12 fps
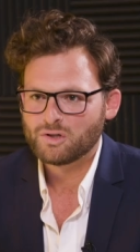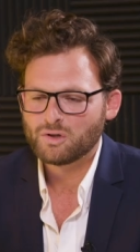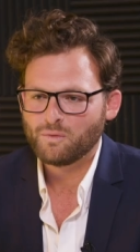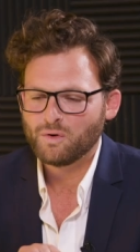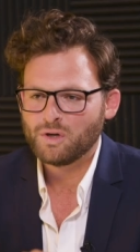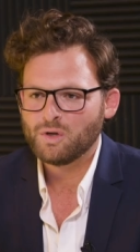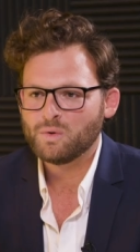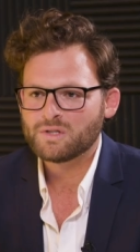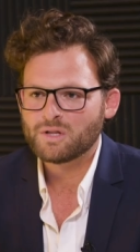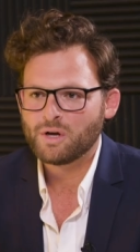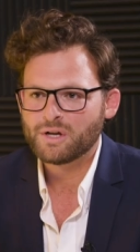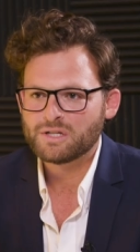So for you,
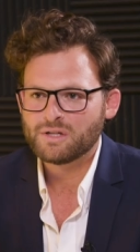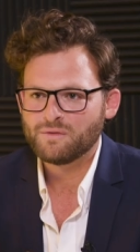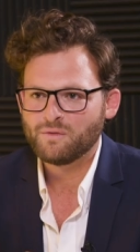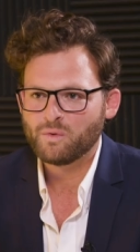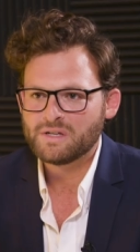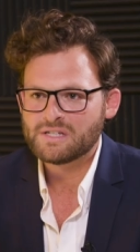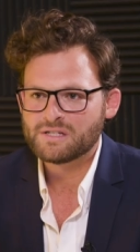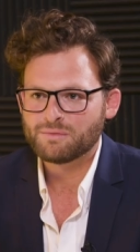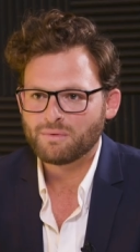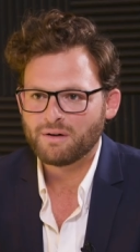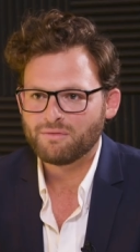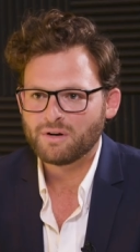as long as the voice is
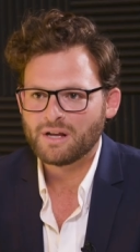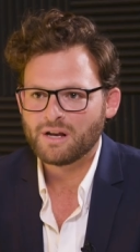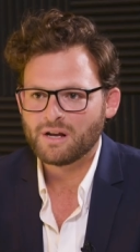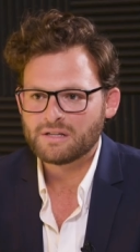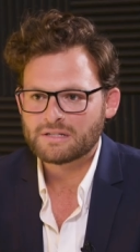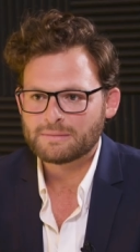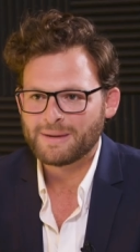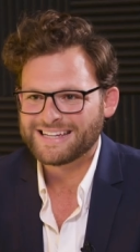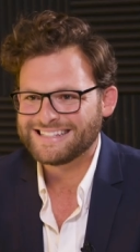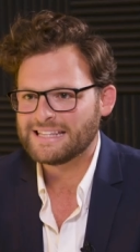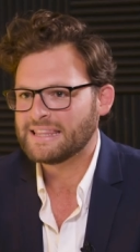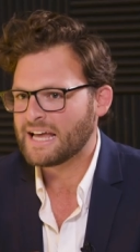irreverent and
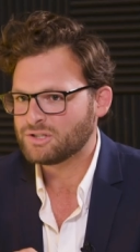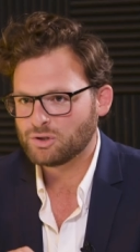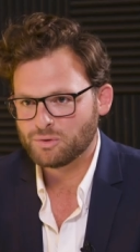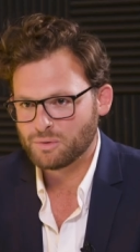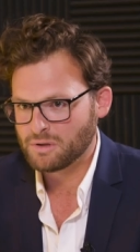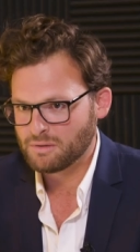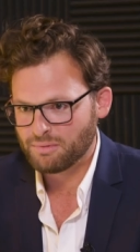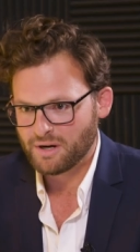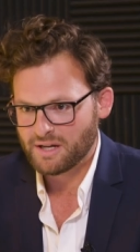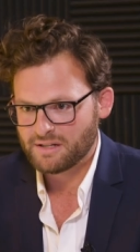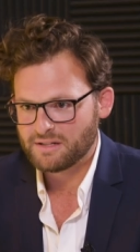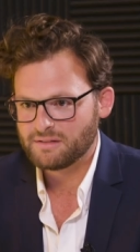unexpected, that's true to the
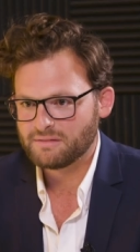brand?